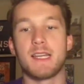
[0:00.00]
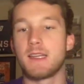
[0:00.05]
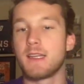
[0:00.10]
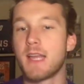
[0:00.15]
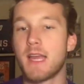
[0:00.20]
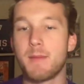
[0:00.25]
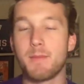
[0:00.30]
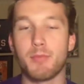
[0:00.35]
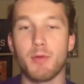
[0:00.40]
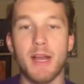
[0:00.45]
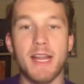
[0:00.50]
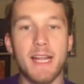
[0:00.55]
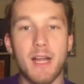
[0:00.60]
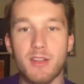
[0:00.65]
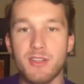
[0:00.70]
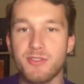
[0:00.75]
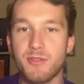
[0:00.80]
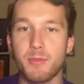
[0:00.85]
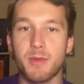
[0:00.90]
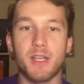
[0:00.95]
and
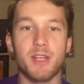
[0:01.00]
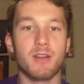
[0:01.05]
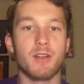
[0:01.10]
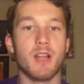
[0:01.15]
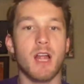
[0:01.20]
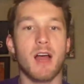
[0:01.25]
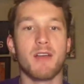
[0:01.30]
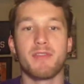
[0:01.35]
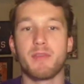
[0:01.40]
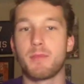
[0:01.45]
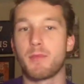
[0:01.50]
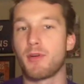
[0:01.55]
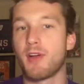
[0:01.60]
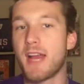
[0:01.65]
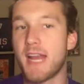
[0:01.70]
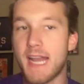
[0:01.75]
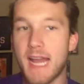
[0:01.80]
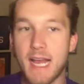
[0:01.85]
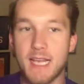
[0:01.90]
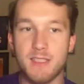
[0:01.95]
breakouts from Kirilloff, and
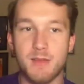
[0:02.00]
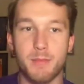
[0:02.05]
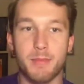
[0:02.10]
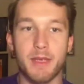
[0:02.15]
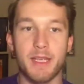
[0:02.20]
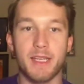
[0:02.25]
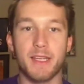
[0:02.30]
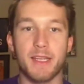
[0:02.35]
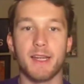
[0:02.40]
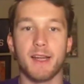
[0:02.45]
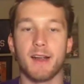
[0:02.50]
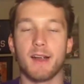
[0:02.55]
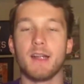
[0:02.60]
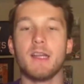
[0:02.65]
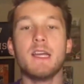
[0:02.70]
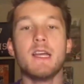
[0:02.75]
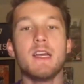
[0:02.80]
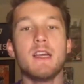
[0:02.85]
Miranda has a big year.